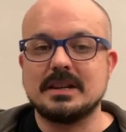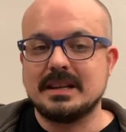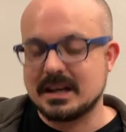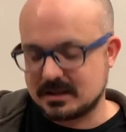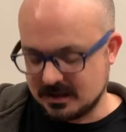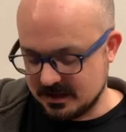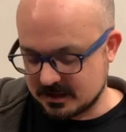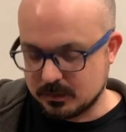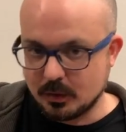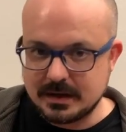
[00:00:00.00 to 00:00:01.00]
to get to
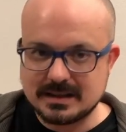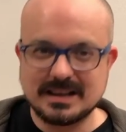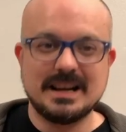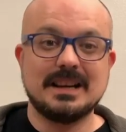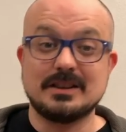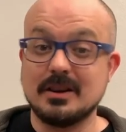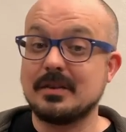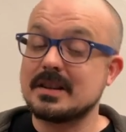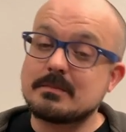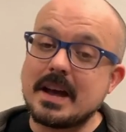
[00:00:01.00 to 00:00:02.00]
this point, you
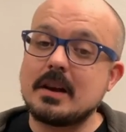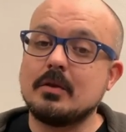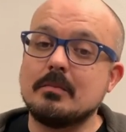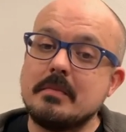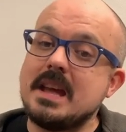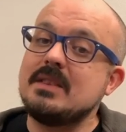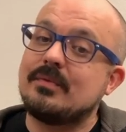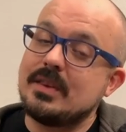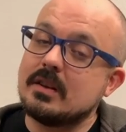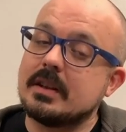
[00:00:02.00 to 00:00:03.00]
know, this battle may
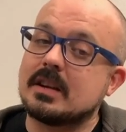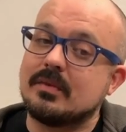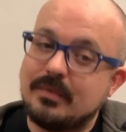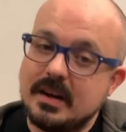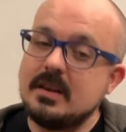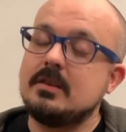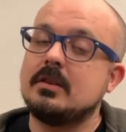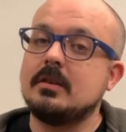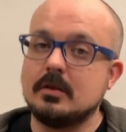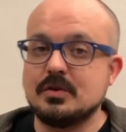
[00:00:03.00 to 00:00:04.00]
feel like a fitting
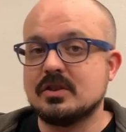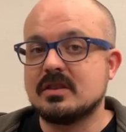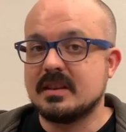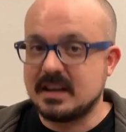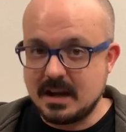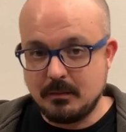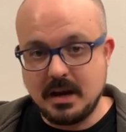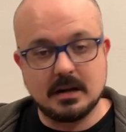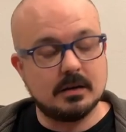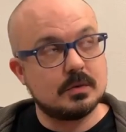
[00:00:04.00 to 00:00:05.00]
conclusion to the
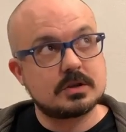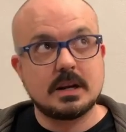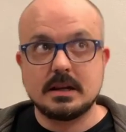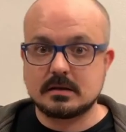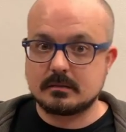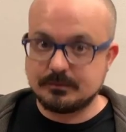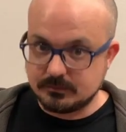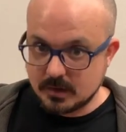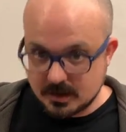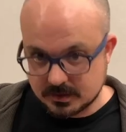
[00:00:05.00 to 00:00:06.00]
campaign, in which case,
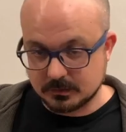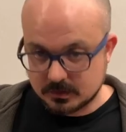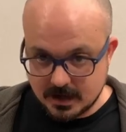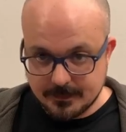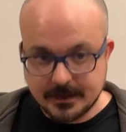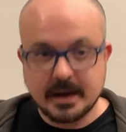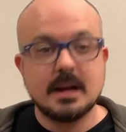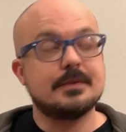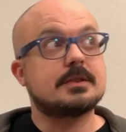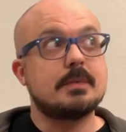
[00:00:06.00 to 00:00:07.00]
awesome, great.
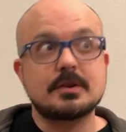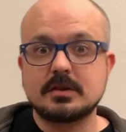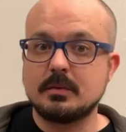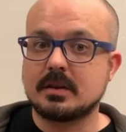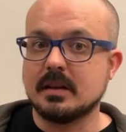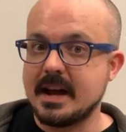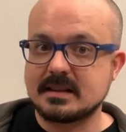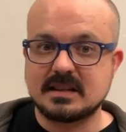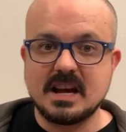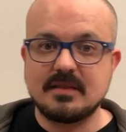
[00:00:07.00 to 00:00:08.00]
Especially with
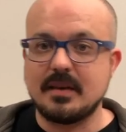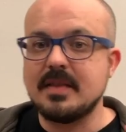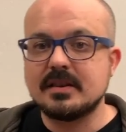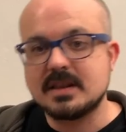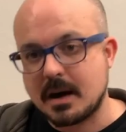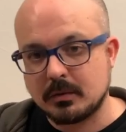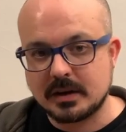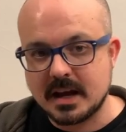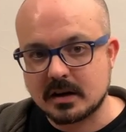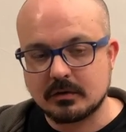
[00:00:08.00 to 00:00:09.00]
Glasstaff and the
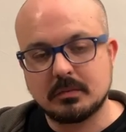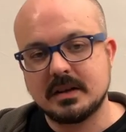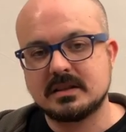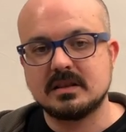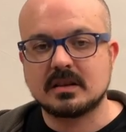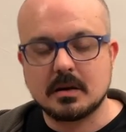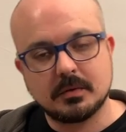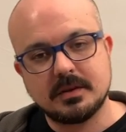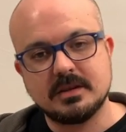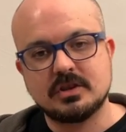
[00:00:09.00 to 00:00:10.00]
Doppleganger replacing a
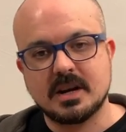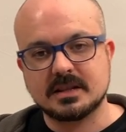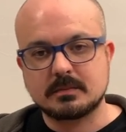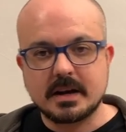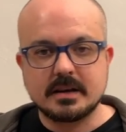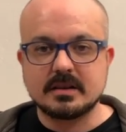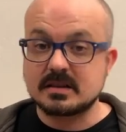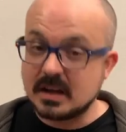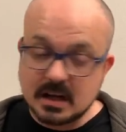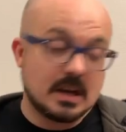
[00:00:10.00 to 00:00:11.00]
couple of these giant
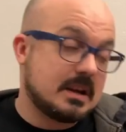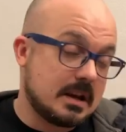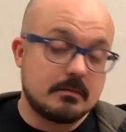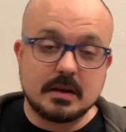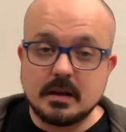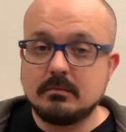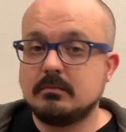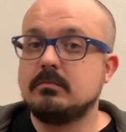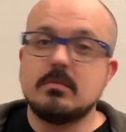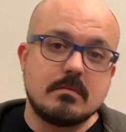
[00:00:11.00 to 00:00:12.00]
spiders, it
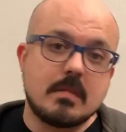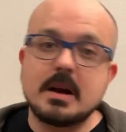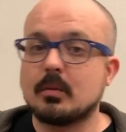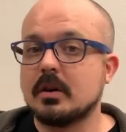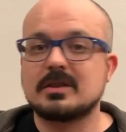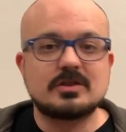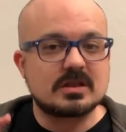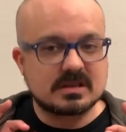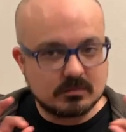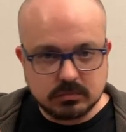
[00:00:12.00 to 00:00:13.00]
might work
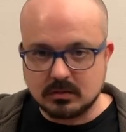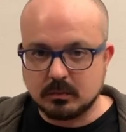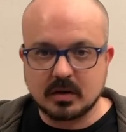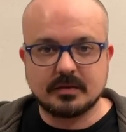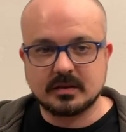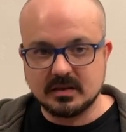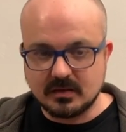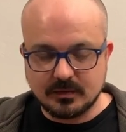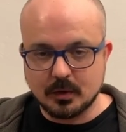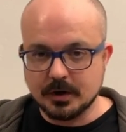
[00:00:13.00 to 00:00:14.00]
just perfectly
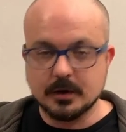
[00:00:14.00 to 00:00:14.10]
for